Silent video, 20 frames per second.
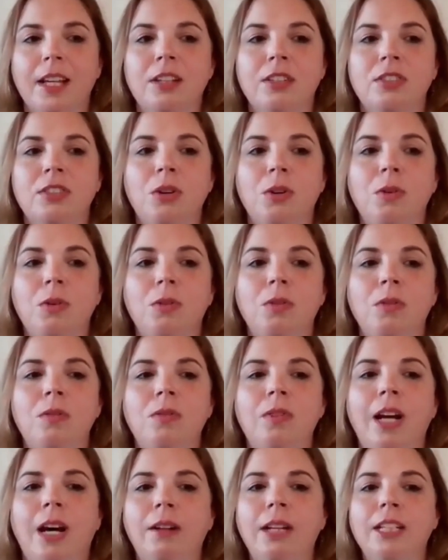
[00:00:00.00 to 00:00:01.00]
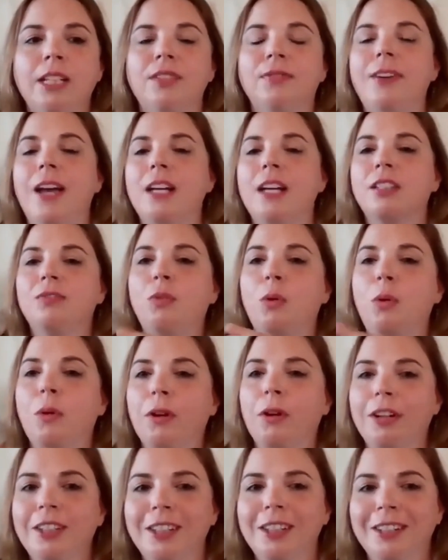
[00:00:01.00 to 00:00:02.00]
So now let's fast
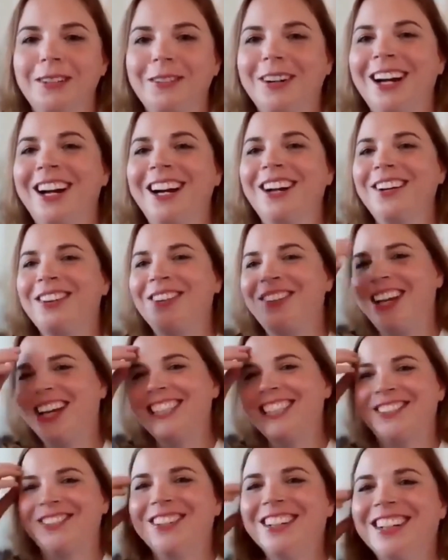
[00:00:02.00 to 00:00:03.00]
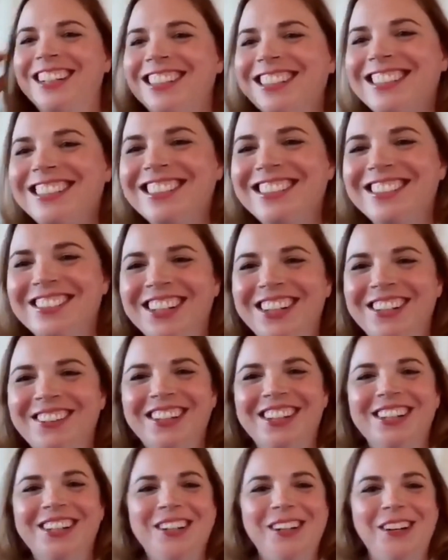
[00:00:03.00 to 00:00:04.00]
forward. We're going to fast forward in this story. We're
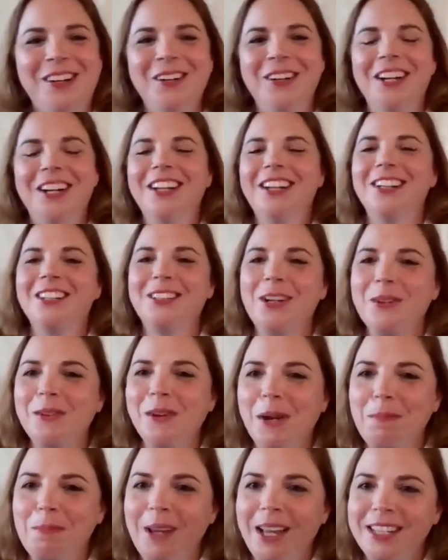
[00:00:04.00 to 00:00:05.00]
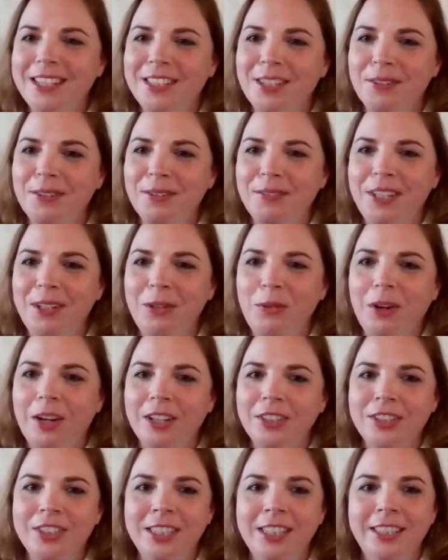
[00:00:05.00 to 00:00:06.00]
going to go right past the feet
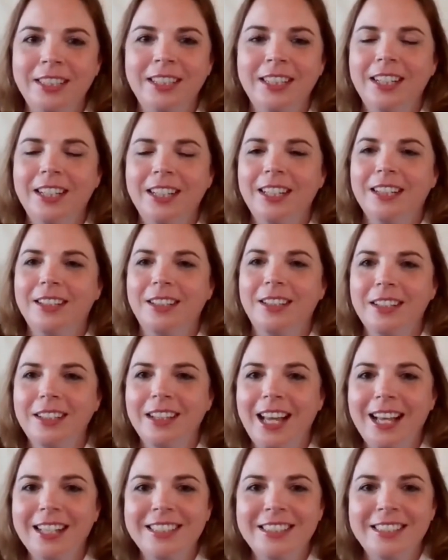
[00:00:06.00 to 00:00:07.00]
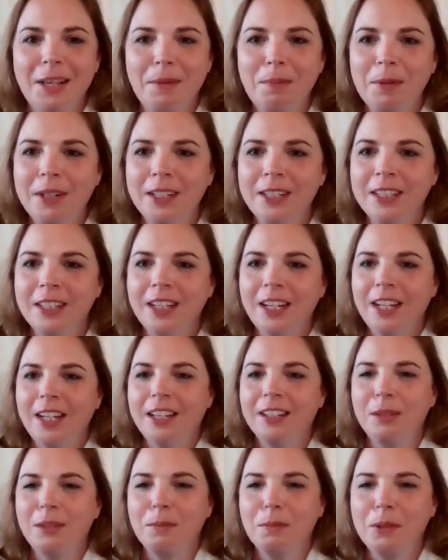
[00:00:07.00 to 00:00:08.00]
washing, the Last Supper,
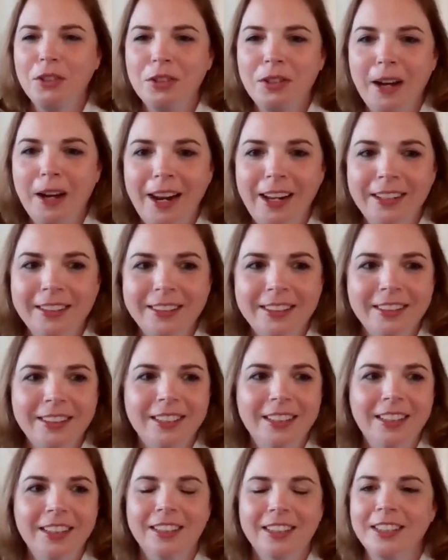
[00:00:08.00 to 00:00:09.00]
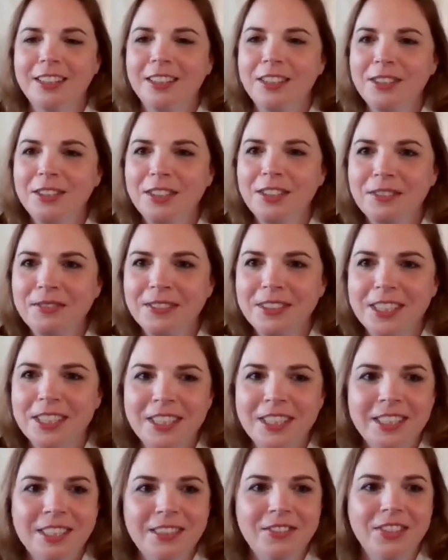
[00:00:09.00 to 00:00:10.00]
the betrayal, the
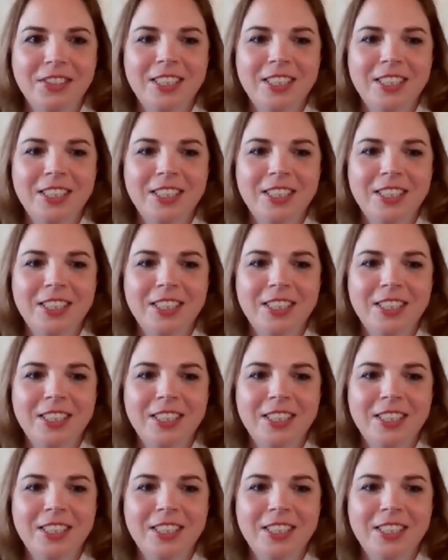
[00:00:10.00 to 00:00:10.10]
crucifixion of